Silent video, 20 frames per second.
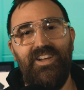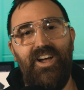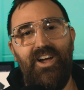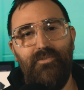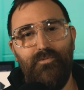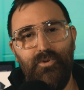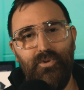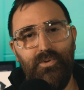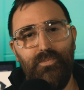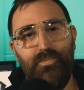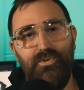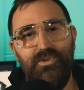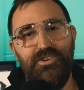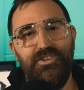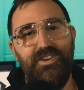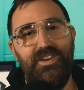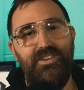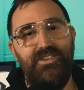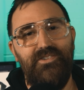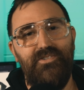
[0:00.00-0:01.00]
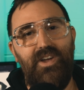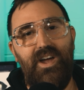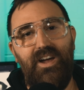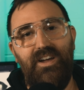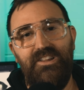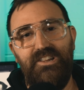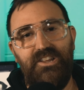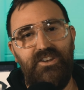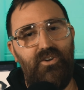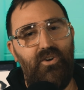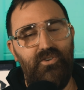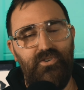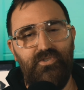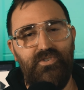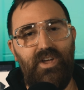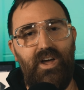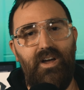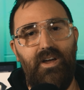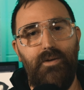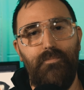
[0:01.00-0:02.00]
I really appreciate you guys and all your
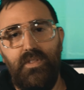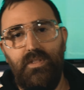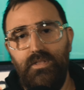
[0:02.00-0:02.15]
time.